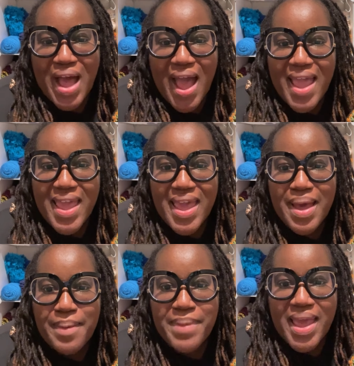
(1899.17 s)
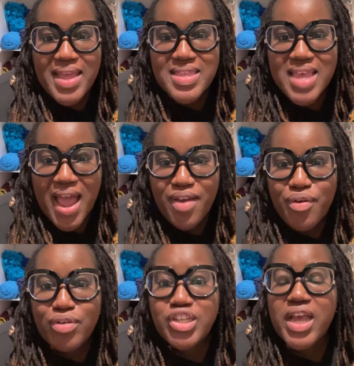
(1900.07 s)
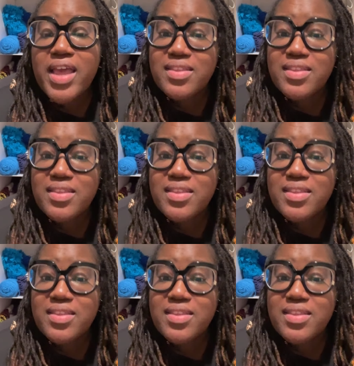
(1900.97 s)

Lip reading: I am a tight crocheter.